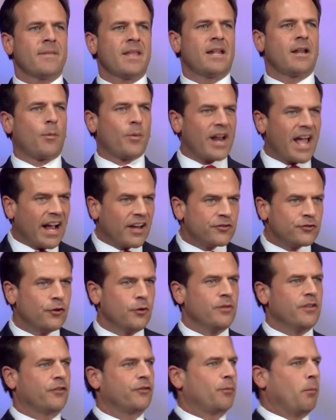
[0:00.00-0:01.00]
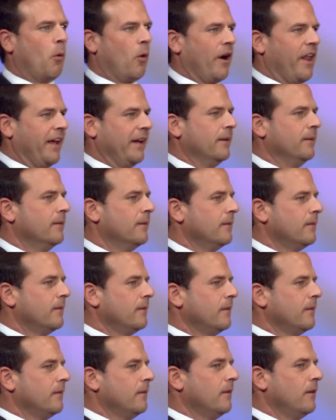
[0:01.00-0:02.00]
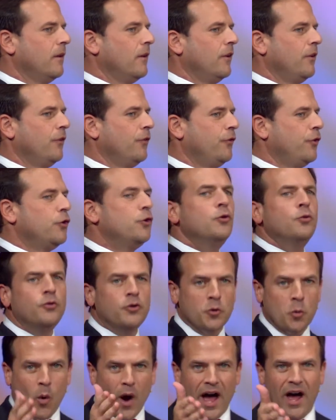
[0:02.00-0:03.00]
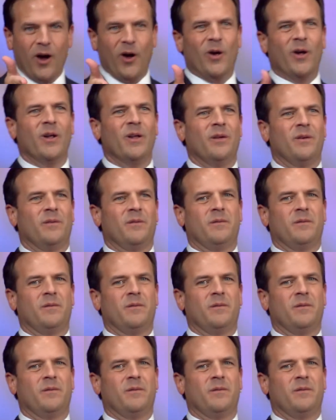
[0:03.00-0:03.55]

And I want to ask you this morning do you do well?